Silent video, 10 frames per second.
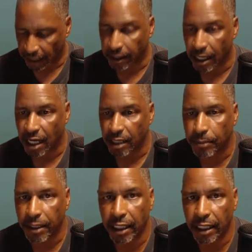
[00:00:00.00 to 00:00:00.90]

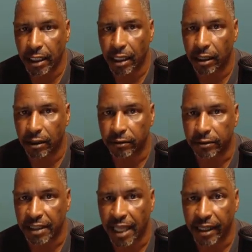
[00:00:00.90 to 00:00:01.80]
IP,
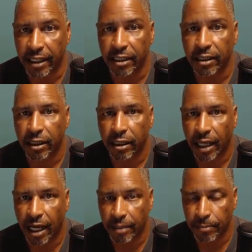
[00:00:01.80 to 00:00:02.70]
NATed
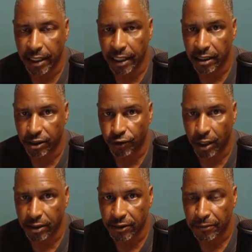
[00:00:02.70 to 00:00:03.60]
IP
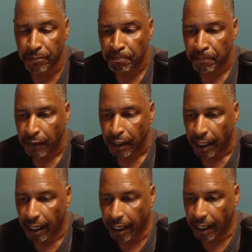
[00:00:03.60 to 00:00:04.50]
address,
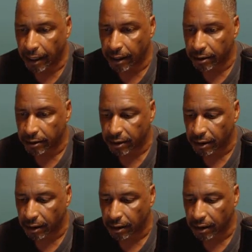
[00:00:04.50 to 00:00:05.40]
and
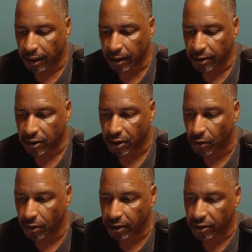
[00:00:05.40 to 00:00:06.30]
it's
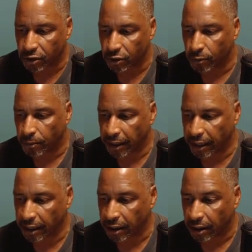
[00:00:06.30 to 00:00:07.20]
going to
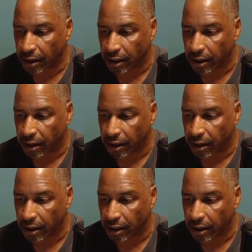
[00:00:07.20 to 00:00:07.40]
be,